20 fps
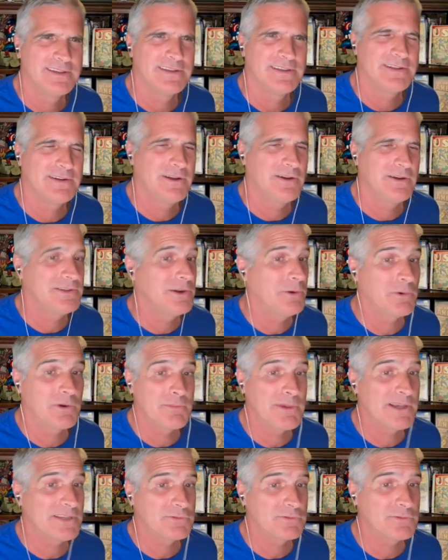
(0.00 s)
You don't want to
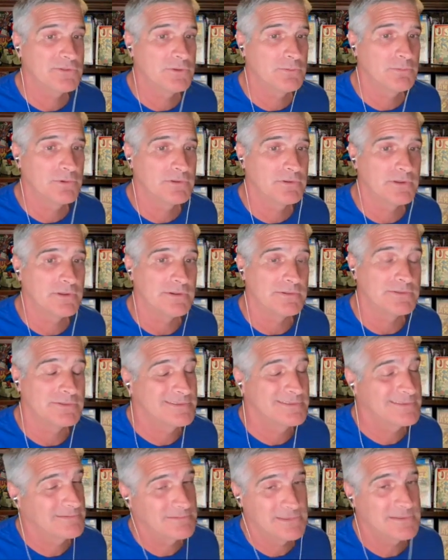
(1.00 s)
mess with super glue.
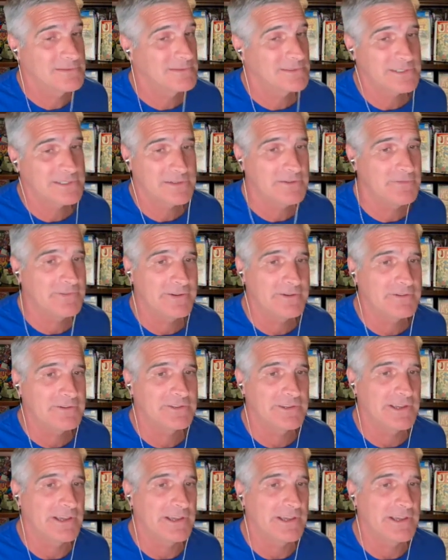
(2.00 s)
Stick your fingers